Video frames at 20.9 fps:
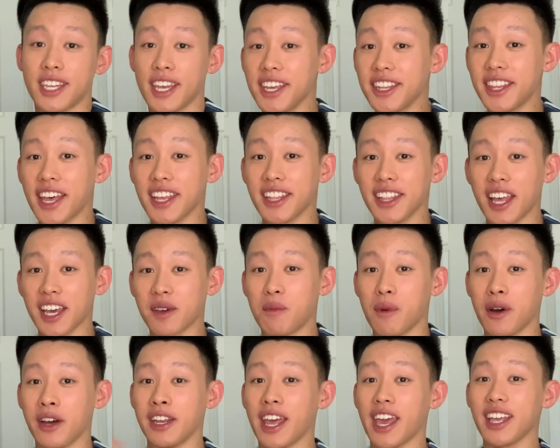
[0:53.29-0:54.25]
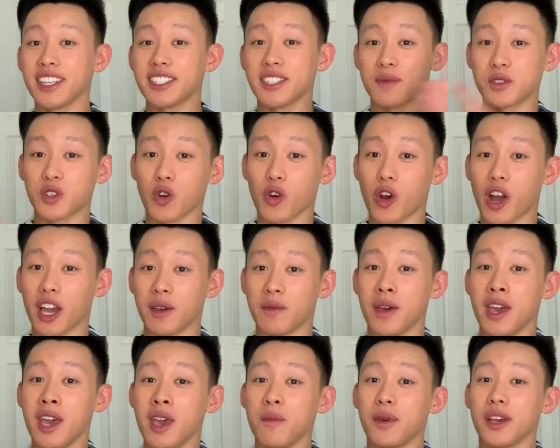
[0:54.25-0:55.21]
hit that like button and subscribe,
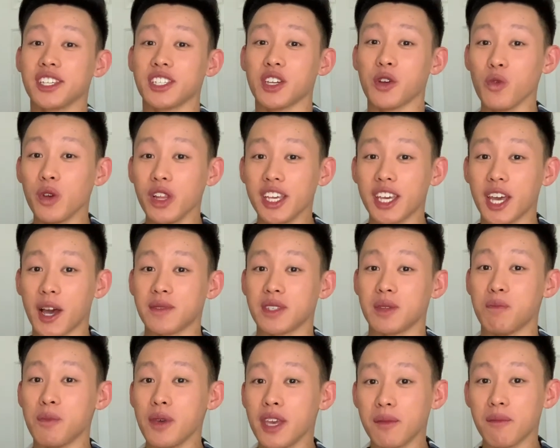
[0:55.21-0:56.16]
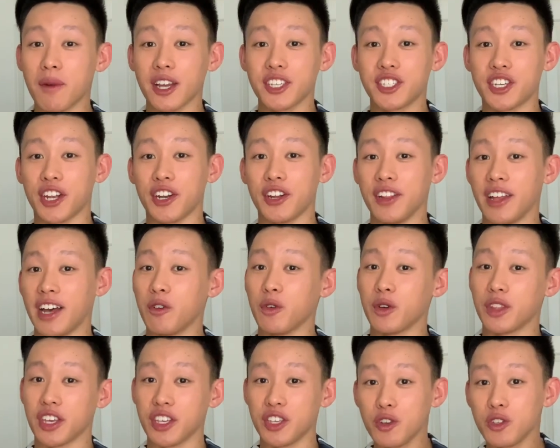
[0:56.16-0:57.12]
because it really helps me and my channel out with
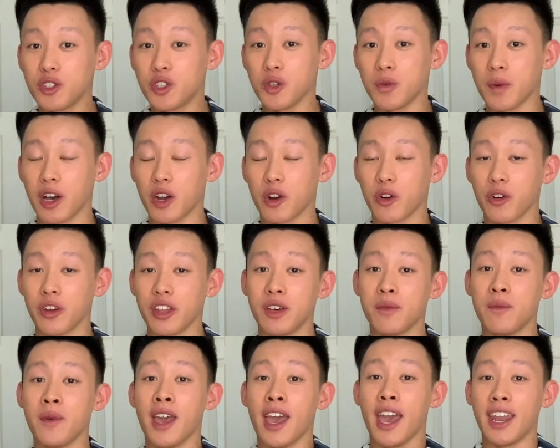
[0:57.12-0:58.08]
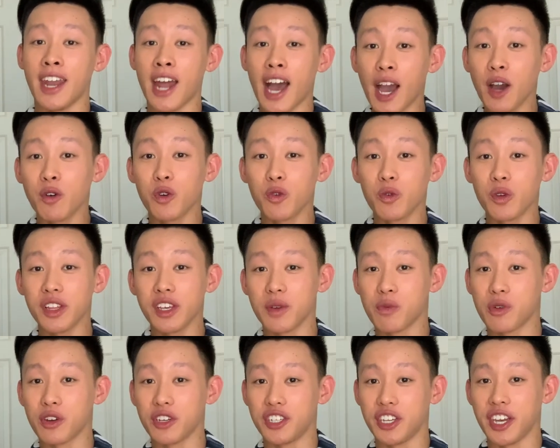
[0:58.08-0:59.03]
the YouTube algorithm, and I would really
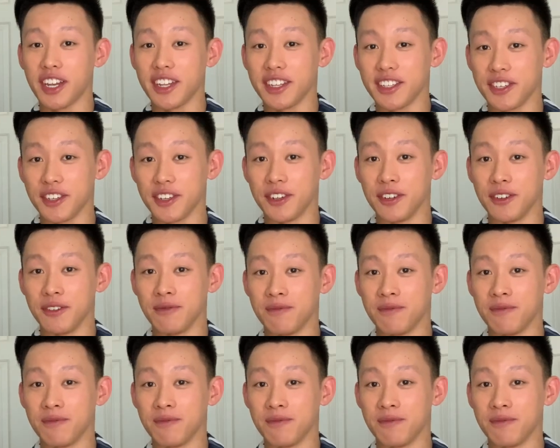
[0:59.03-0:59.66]
appreciate it too.